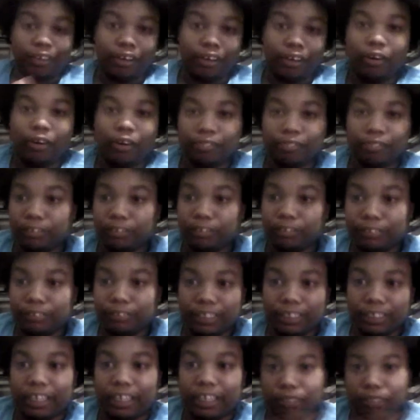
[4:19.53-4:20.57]
at all. Rick was
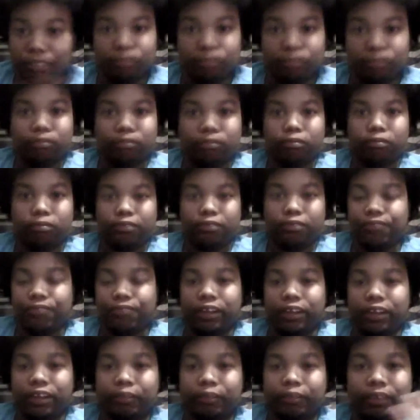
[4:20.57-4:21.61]
like, what the
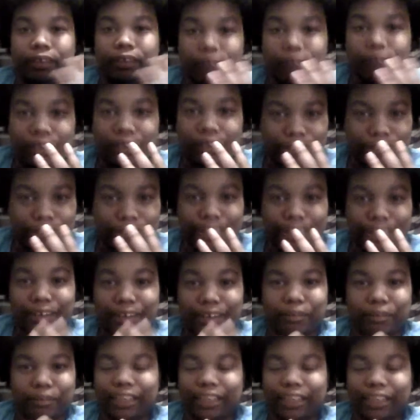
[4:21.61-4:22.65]
fuck, man? Why are you staring
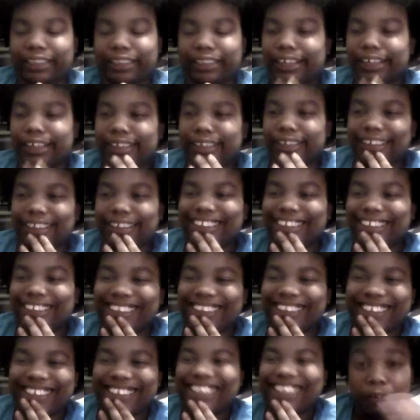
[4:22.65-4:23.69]
at me like that?
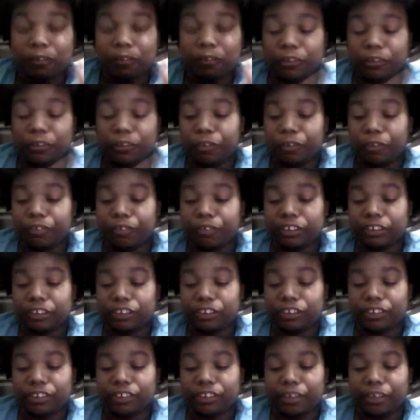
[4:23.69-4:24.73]
You know, Rick
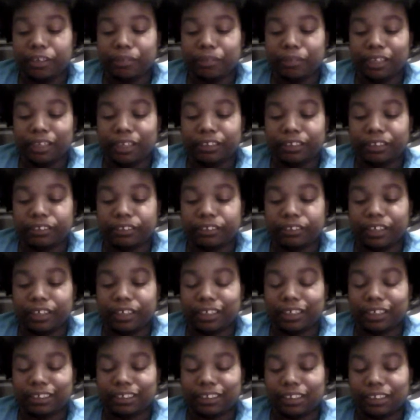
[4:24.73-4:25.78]
straight up lying to her.
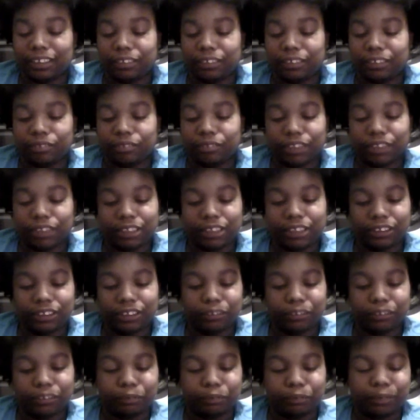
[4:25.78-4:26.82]
Like I said,
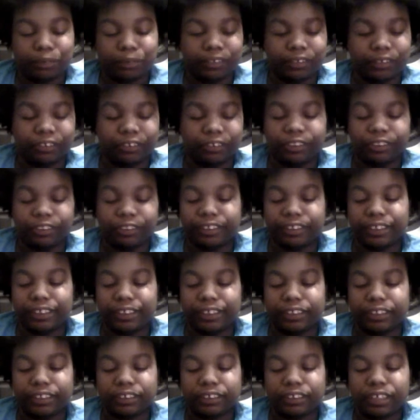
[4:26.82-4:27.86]
changes the perspective on certain
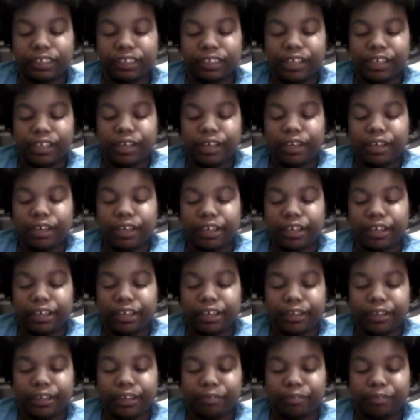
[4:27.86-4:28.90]
things.
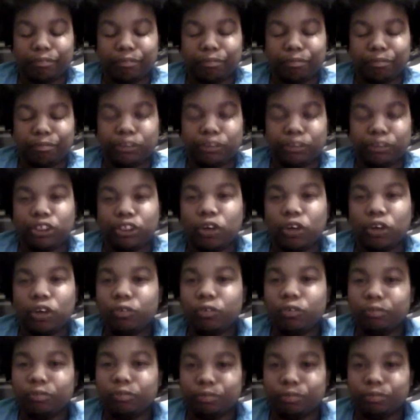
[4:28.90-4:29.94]
And
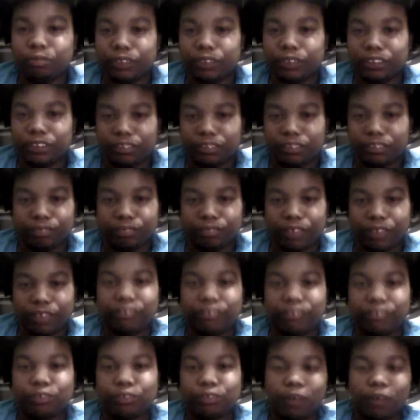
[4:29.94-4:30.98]
Michonne was
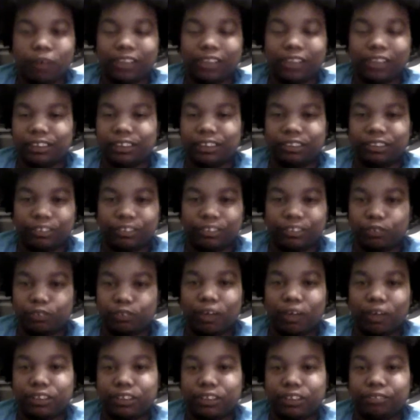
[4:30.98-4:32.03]
very watching. She was
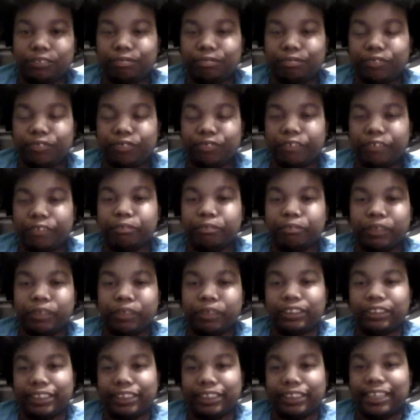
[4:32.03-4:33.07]
watching him very
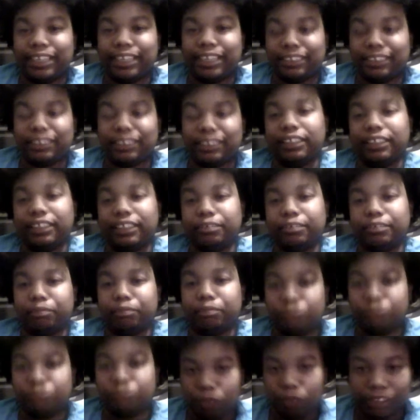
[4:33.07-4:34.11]
much in that scene.
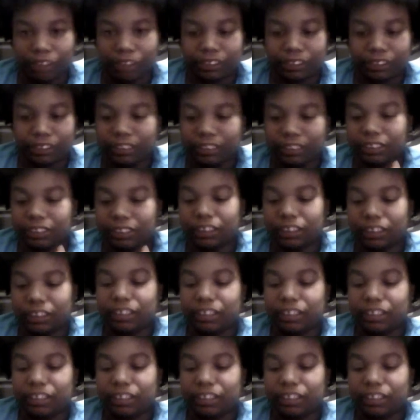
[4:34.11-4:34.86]
Watching.